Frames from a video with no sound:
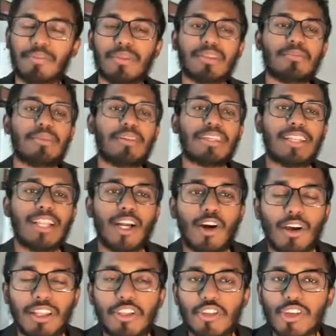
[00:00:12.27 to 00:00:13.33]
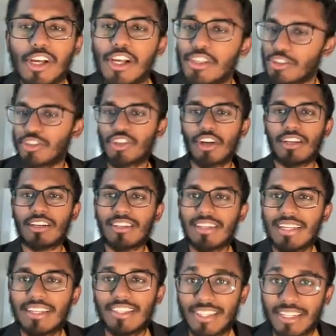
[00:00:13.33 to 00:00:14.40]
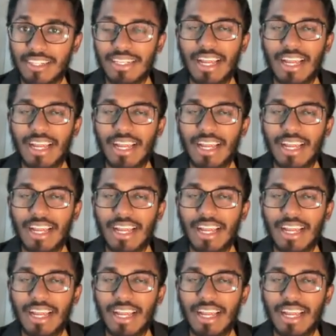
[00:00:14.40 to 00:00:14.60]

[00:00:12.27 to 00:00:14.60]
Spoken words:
this particular college. So generally I